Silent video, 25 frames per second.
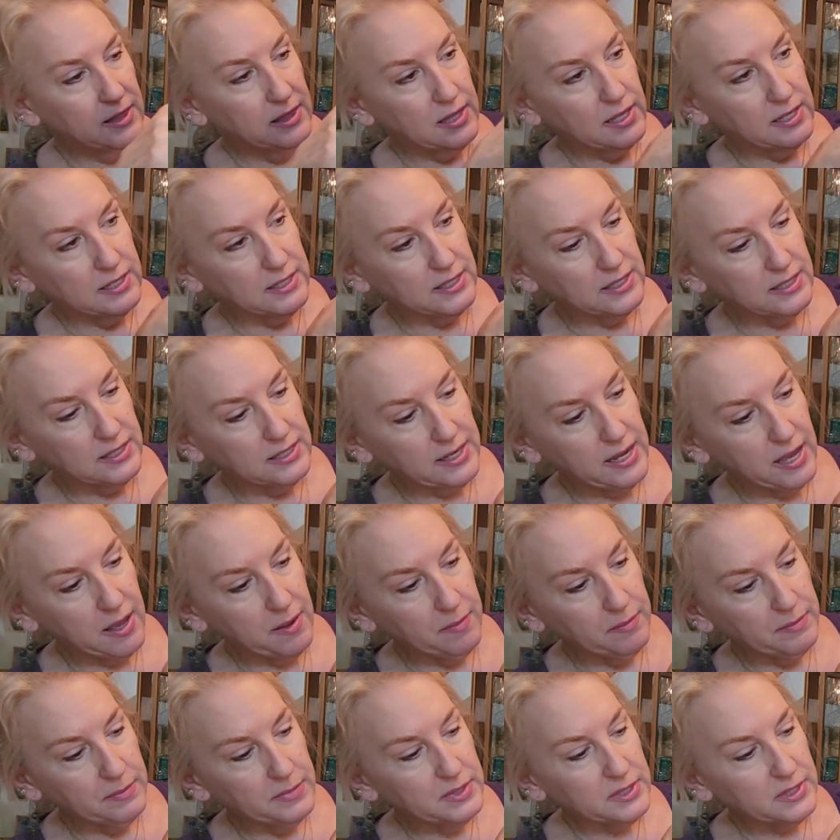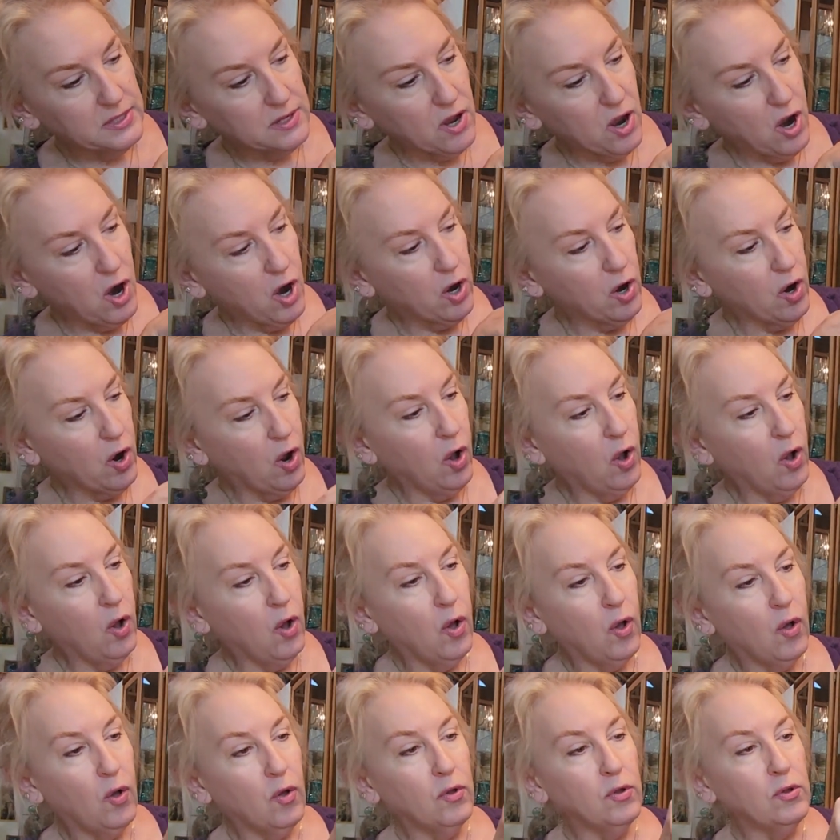The stems are
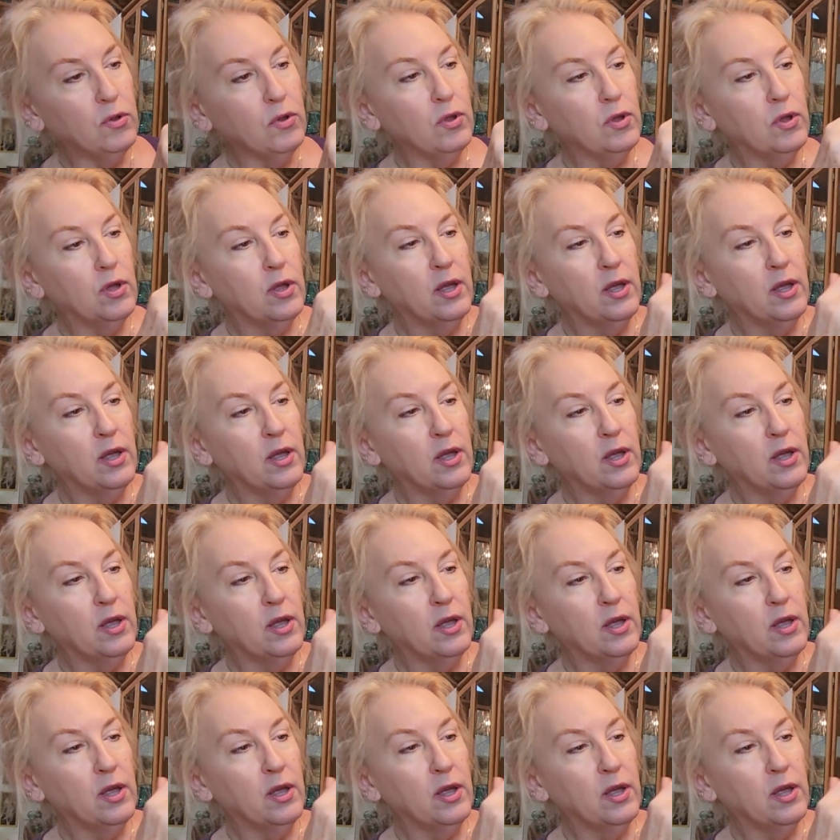all